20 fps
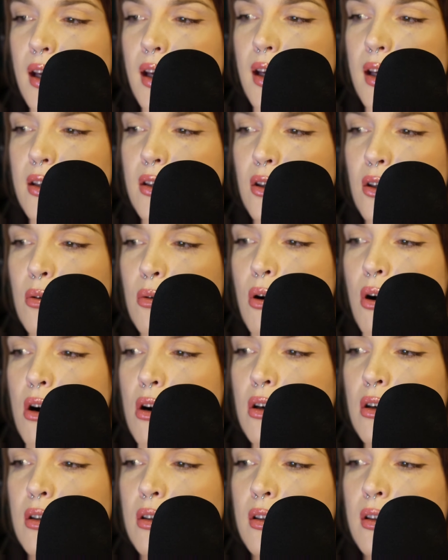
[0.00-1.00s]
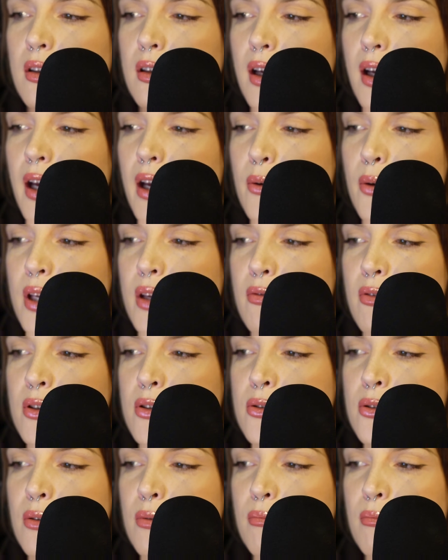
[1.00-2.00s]
In a quarrel, how he
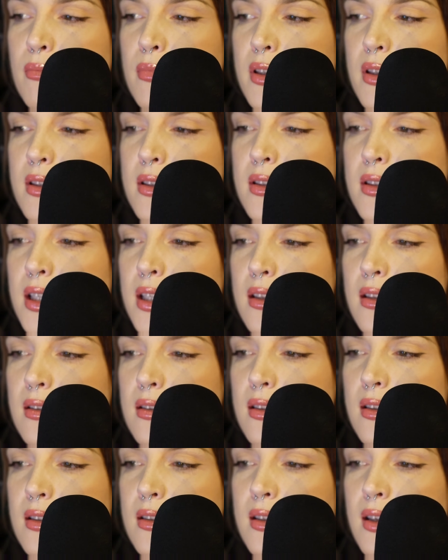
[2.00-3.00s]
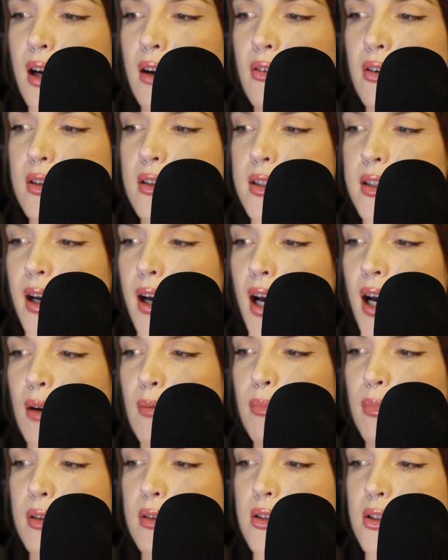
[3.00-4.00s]
resumed his seat at the tavern tap
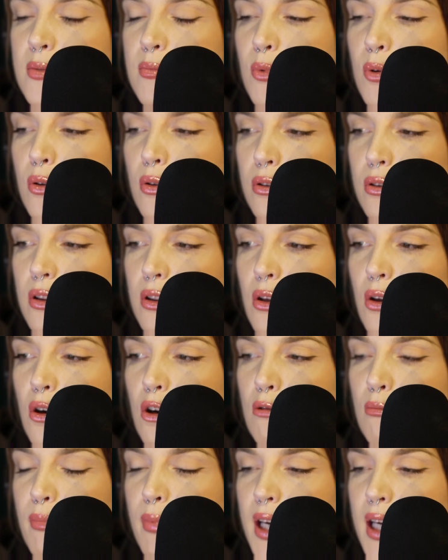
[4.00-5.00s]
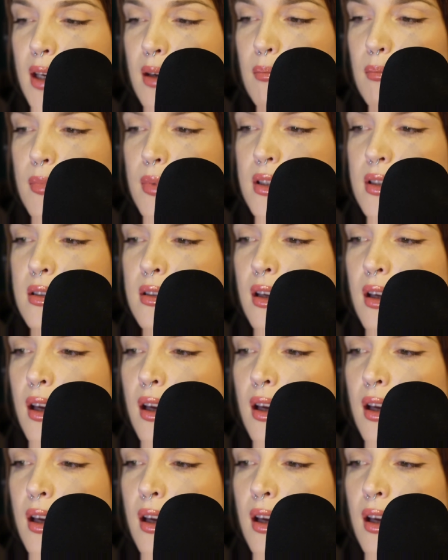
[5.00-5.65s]
and smoked long pipes,